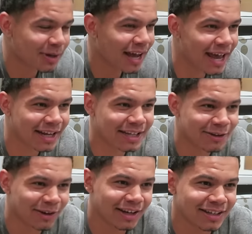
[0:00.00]
with
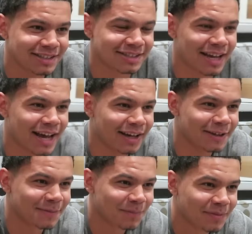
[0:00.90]
Andy, right, is
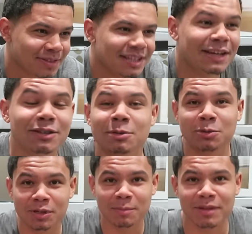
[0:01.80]
that the difference
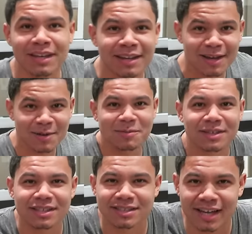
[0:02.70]
between me and him
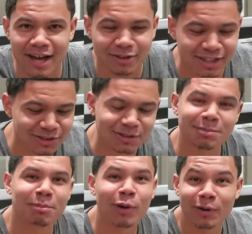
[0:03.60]
is that I was
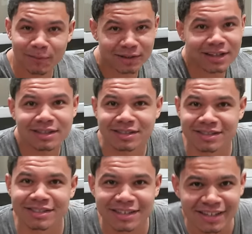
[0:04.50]
actually born for
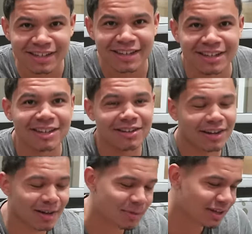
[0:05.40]
this. You
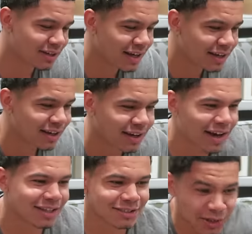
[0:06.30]
know what I mean? I see, I
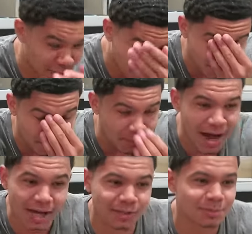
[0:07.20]
see. I started from the
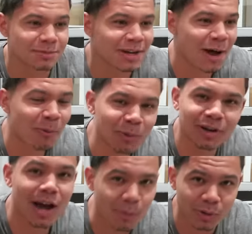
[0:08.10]
bottom. Really?
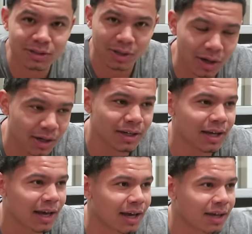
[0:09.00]
I, I worked hard.
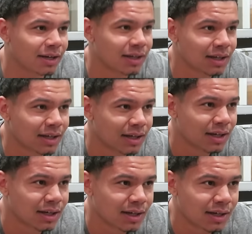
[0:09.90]
So tell us about your
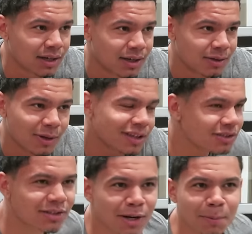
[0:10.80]
story. I
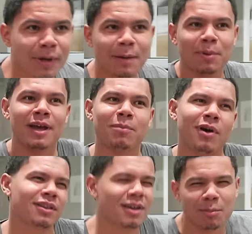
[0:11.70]
just started playing ping
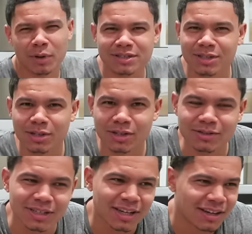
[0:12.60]
pong like a month
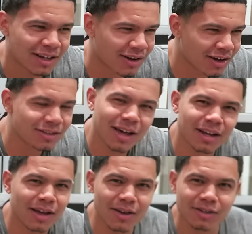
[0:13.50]
ago. I caught a
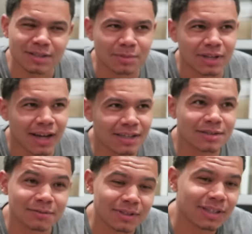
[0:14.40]
lot of L's, but
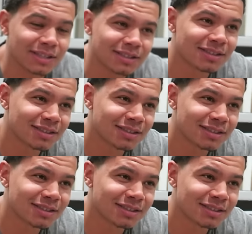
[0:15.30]
as of late,